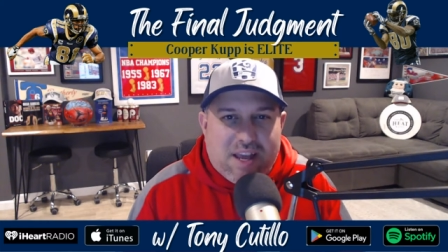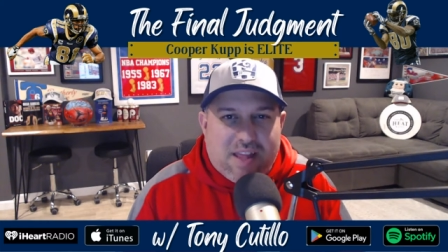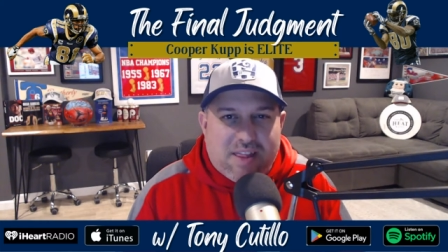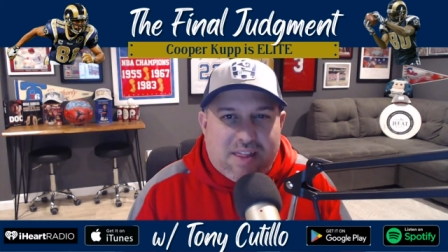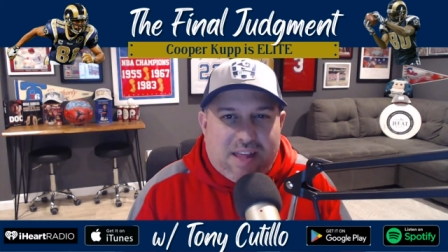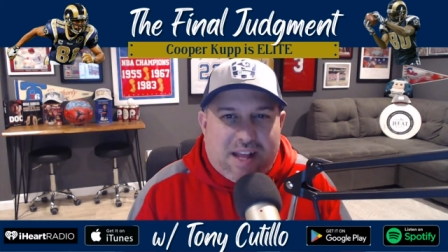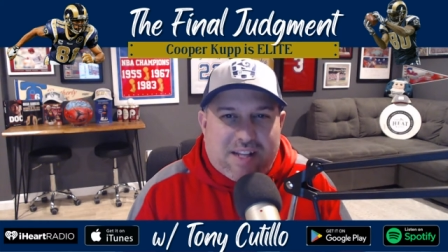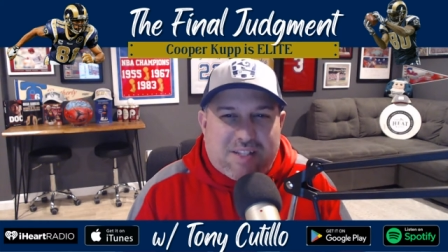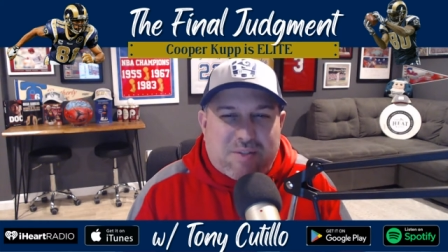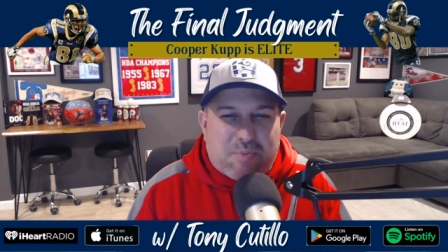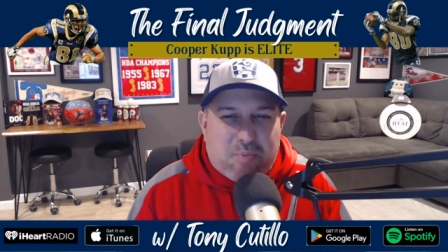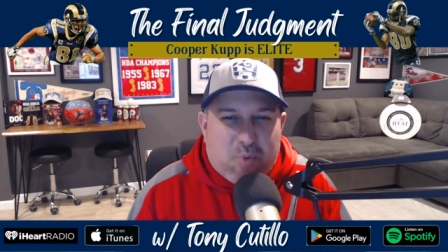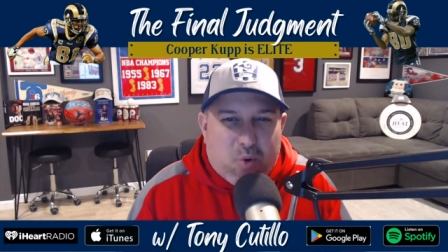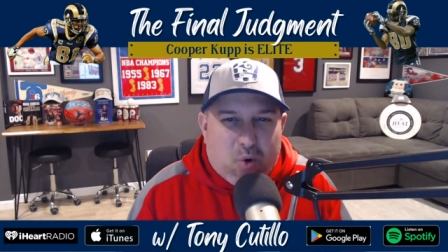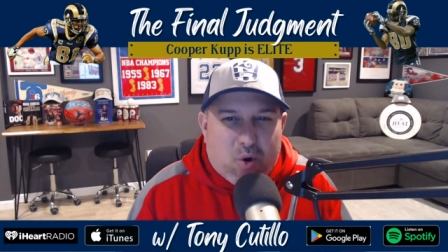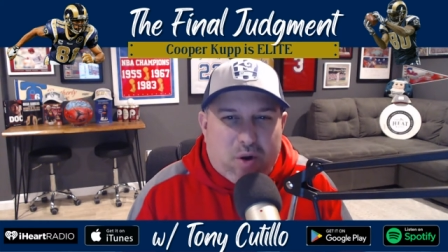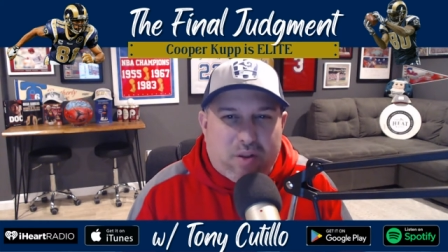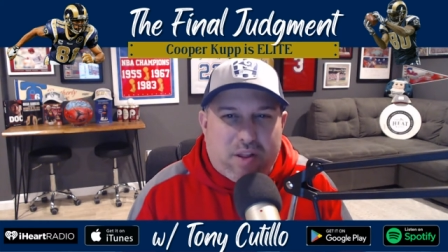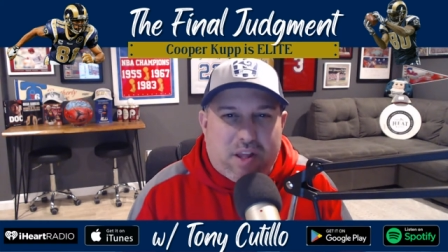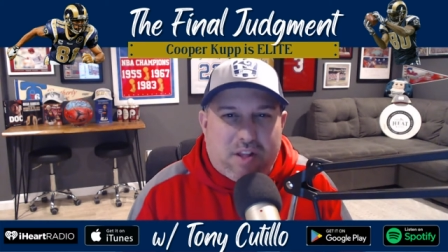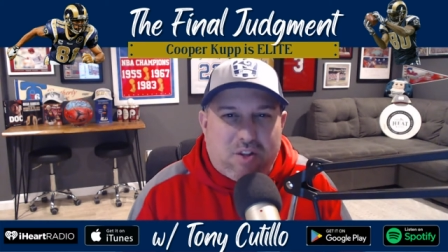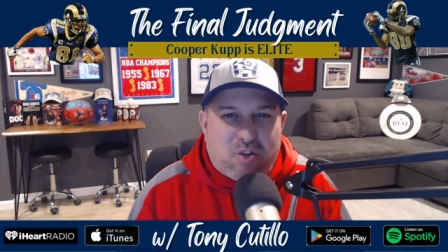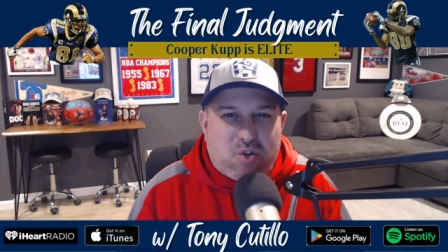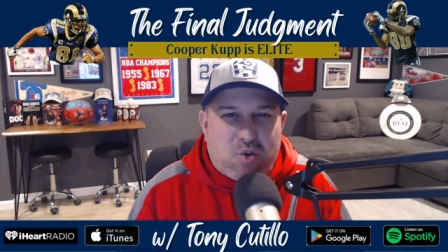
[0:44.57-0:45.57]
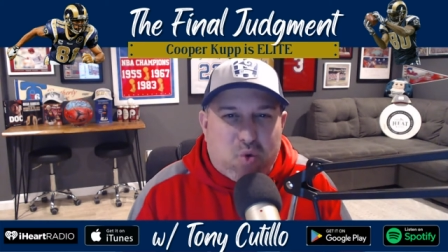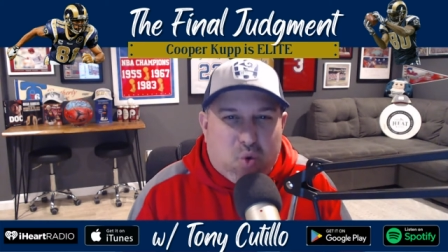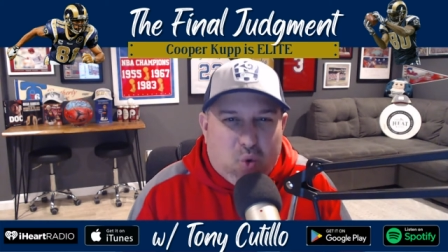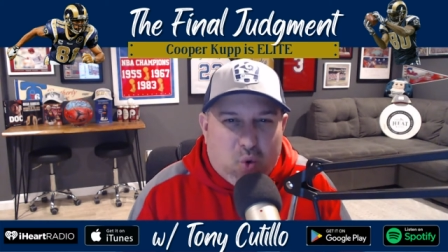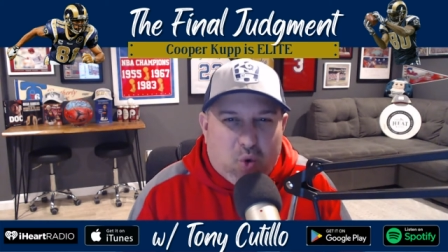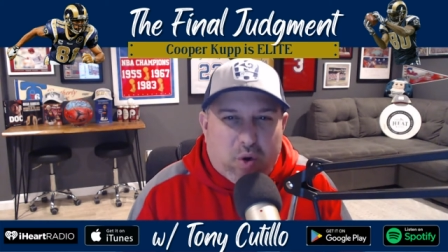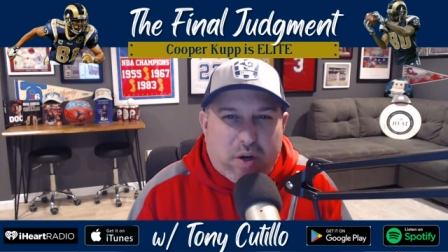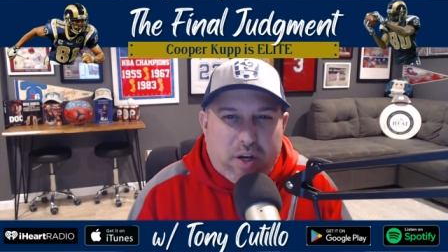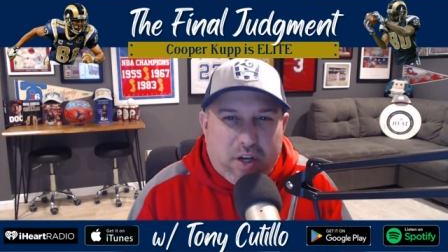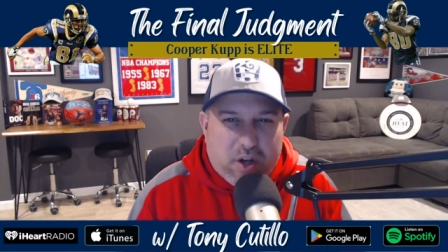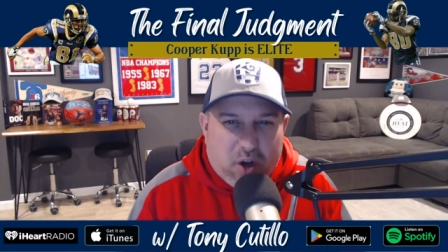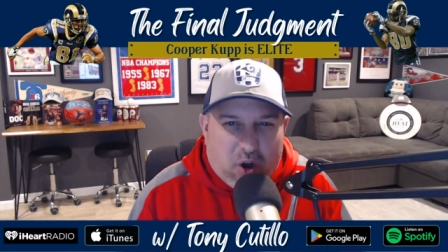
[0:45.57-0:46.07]
That's more than
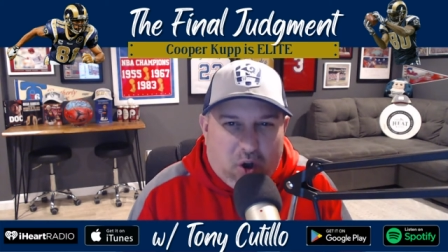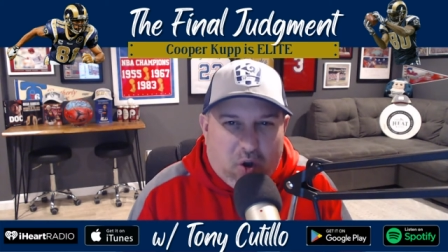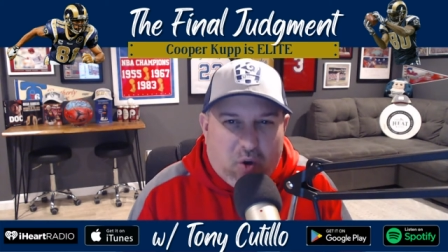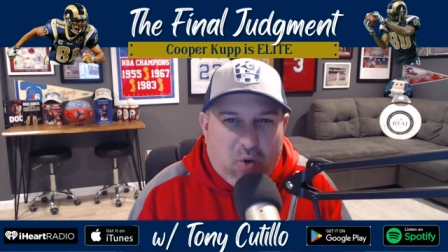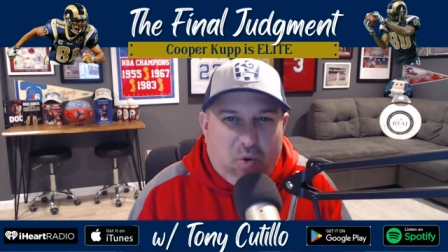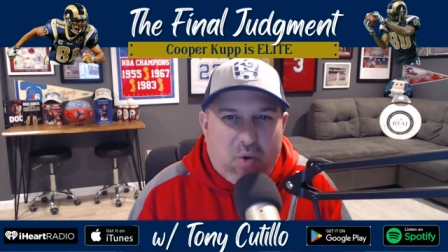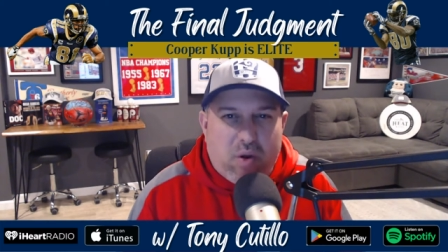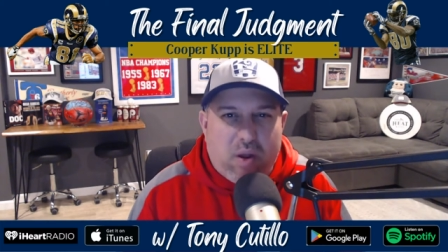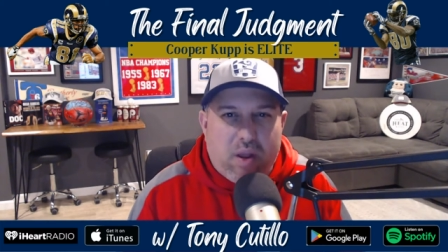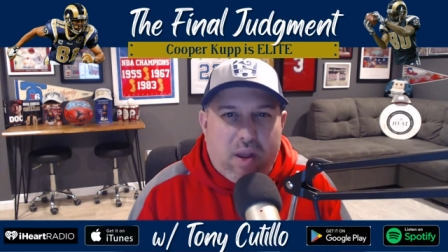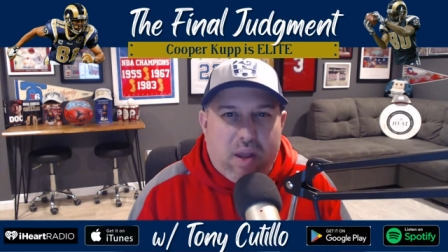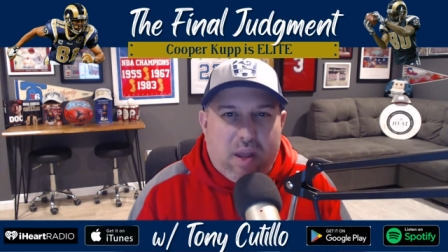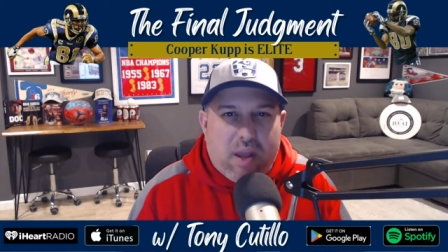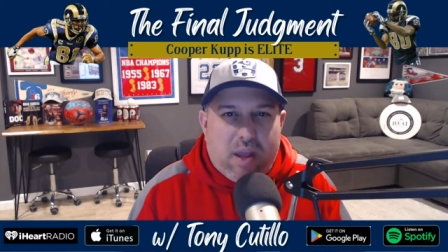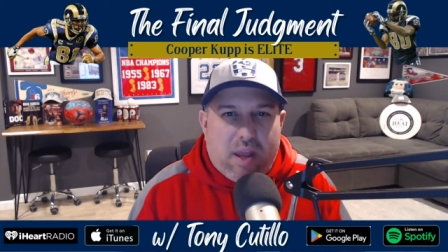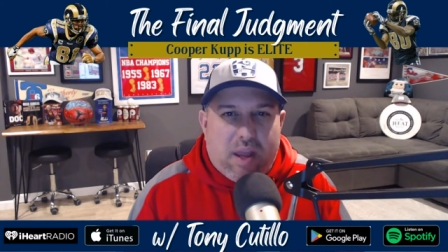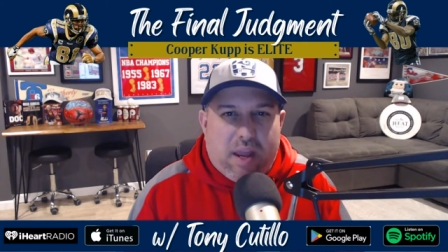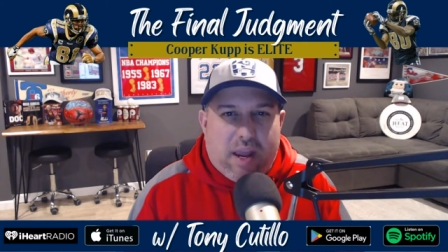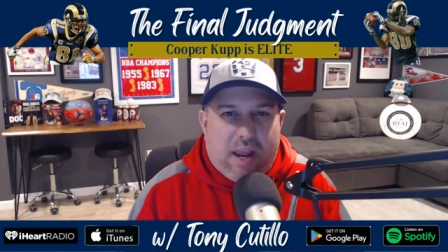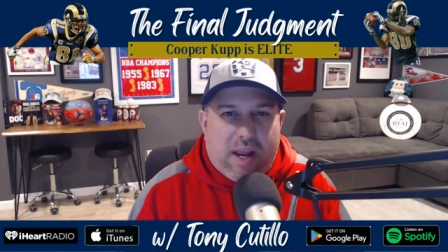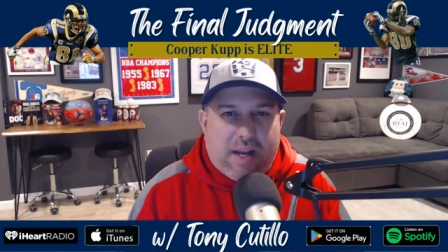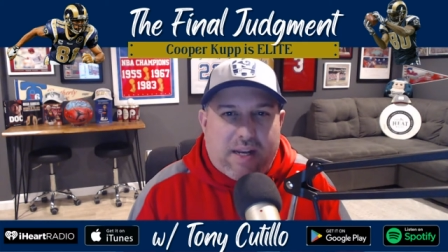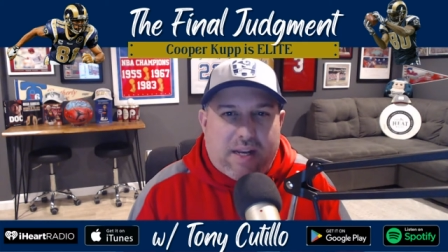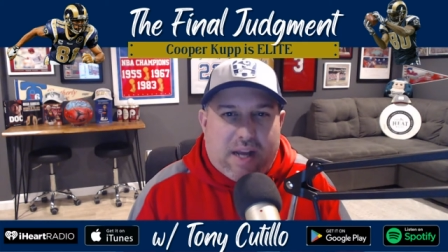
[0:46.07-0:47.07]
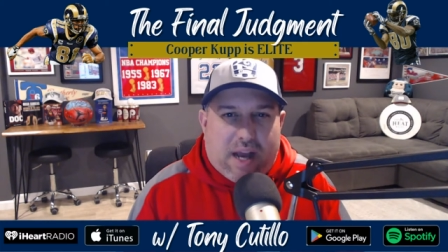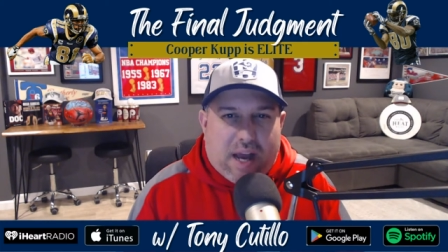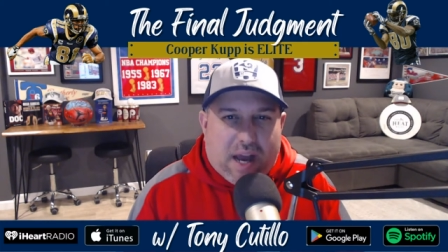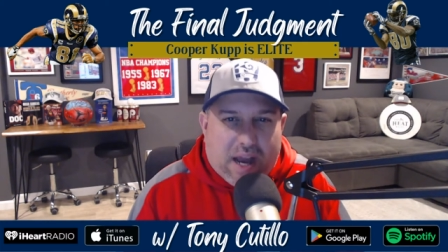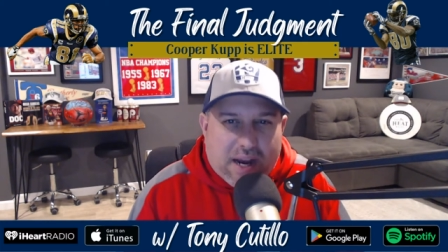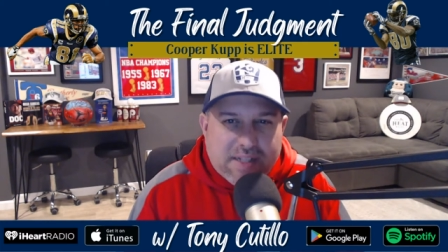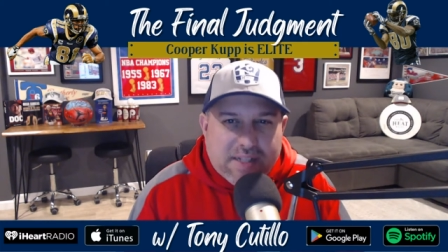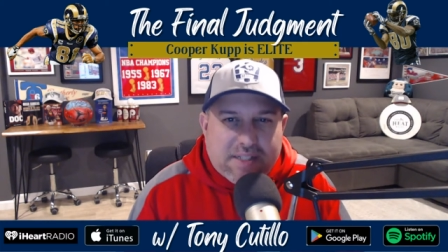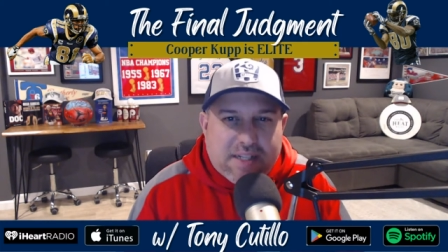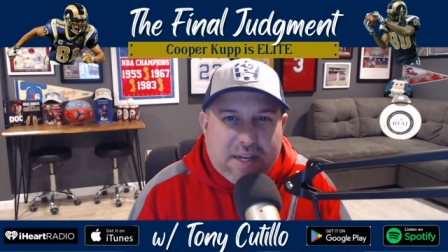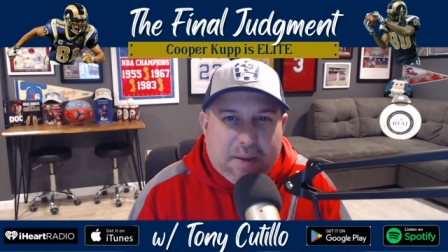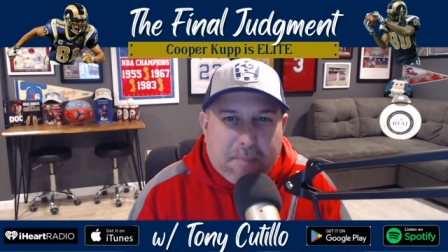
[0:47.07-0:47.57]
Torry Holt and
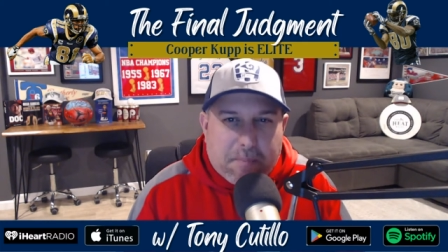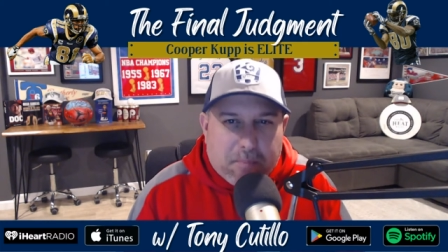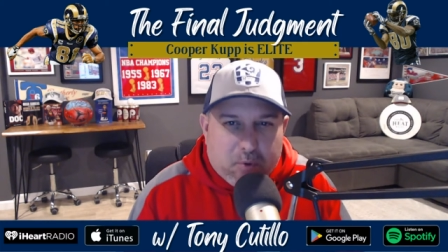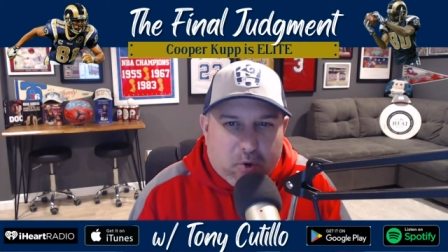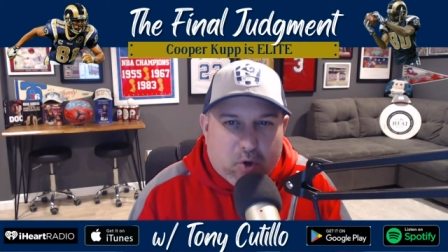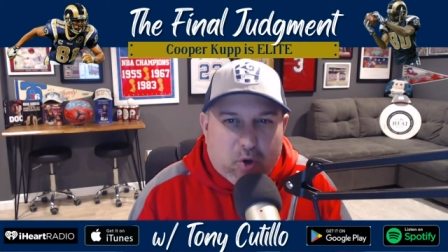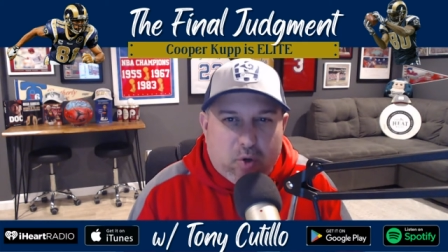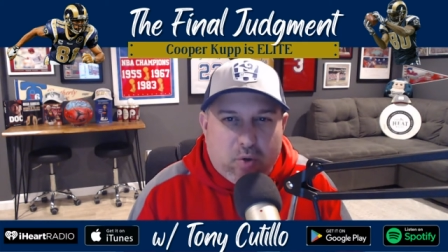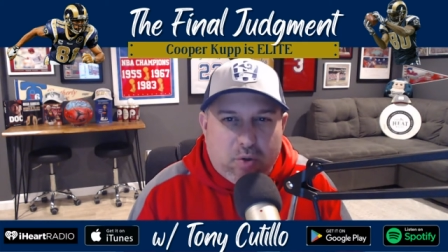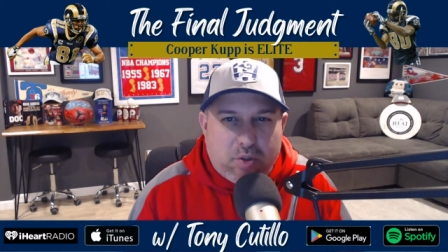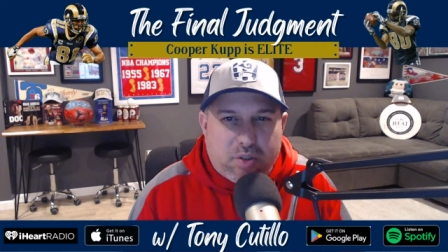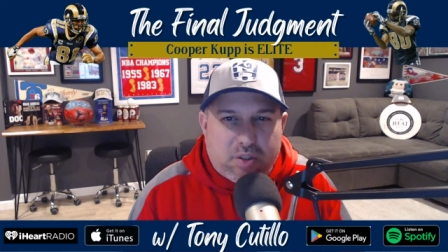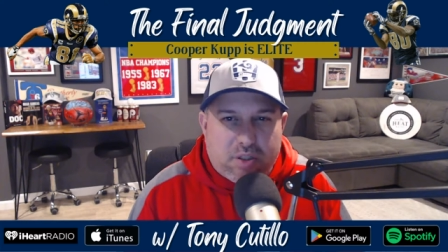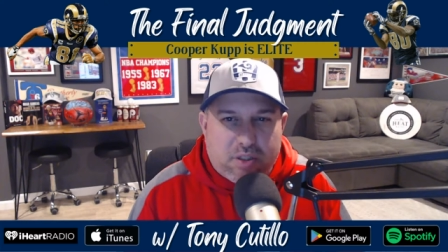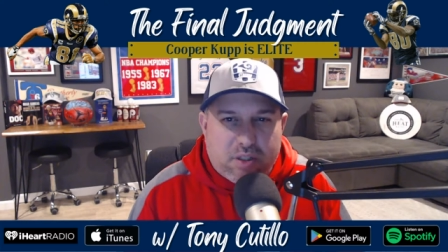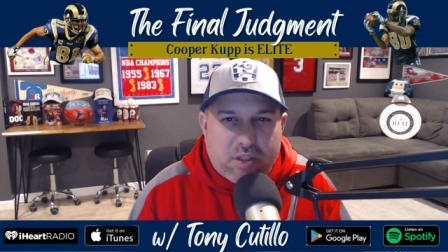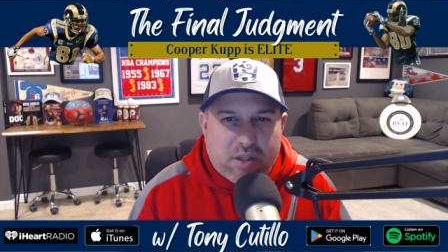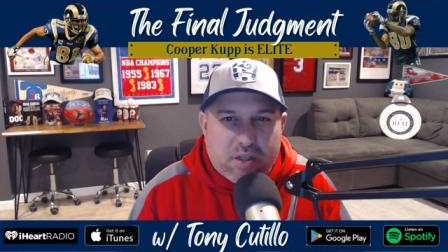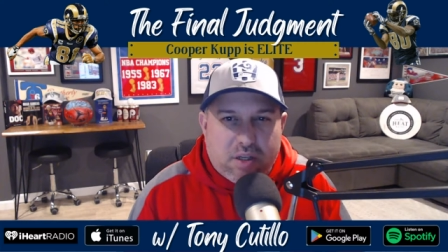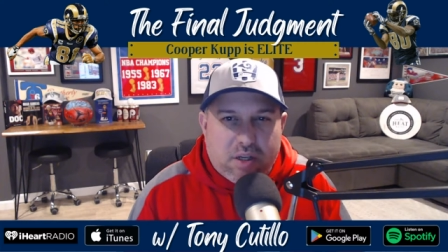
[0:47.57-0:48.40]
Isaac Bruce,